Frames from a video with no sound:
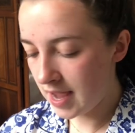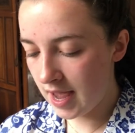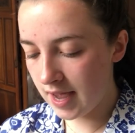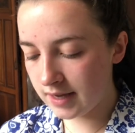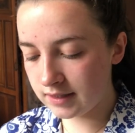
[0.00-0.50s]

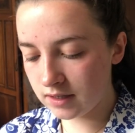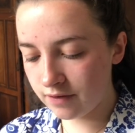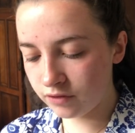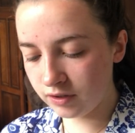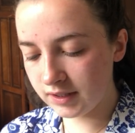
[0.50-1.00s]
and
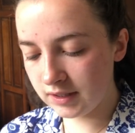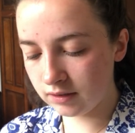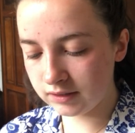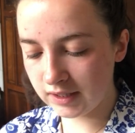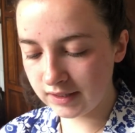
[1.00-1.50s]
I've got this
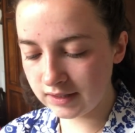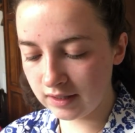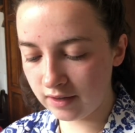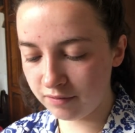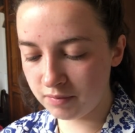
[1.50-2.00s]
little tester
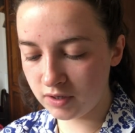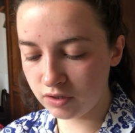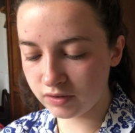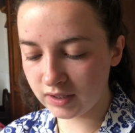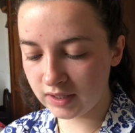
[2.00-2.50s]
that I've been using.